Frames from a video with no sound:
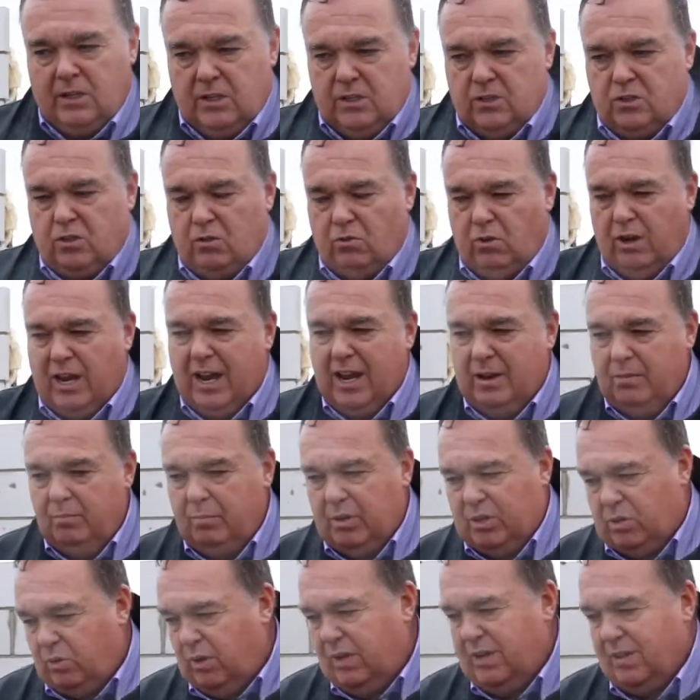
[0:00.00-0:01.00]
So in
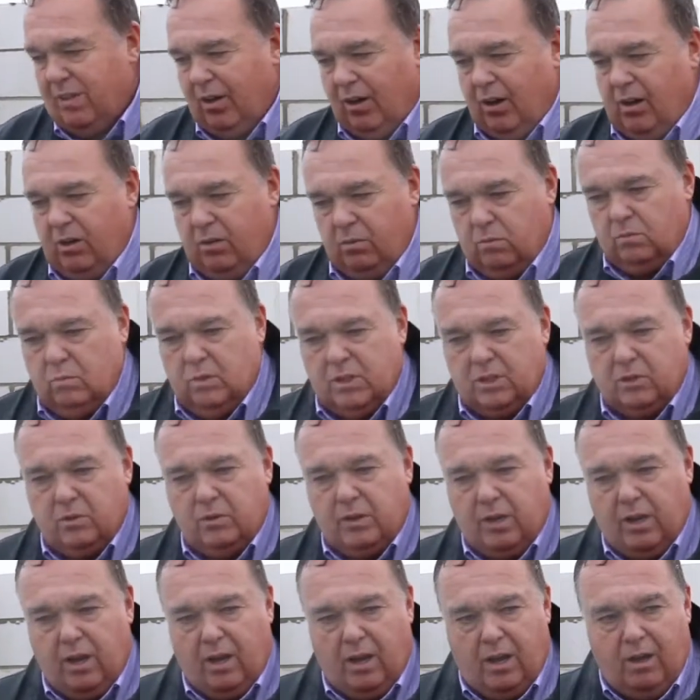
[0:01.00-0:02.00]
between that, we're
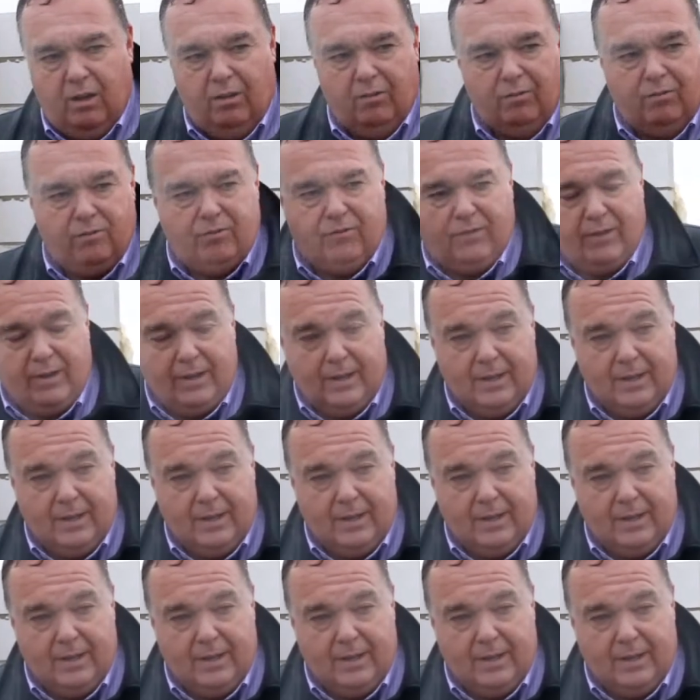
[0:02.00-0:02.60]
going to have